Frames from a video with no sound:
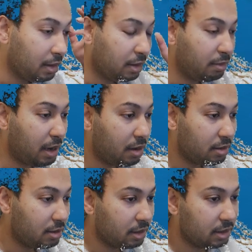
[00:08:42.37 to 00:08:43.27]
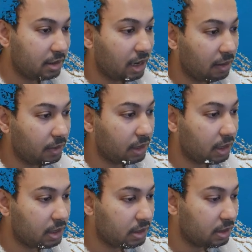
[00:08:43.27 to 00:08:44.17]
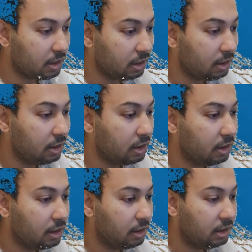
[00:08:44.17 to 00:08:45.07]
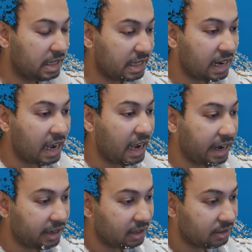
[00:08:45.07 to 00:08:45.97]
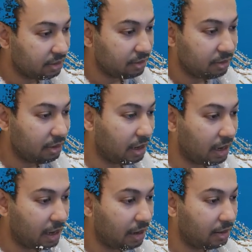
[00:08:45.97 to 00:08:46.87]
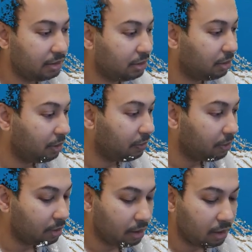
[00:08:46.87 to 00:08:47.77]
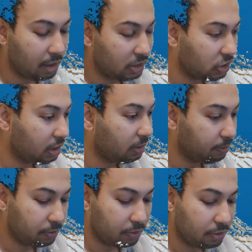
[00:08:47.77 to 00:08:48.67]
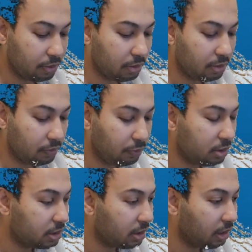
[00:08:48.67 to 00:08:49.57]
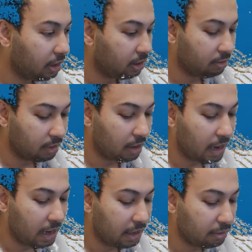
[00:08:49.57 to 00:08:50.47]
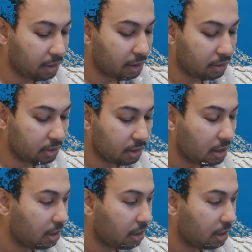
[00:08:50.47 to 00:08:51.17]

the mouse is kind of the cursor, doesn't hide. So if you want to achieve full screen and hiding mouse,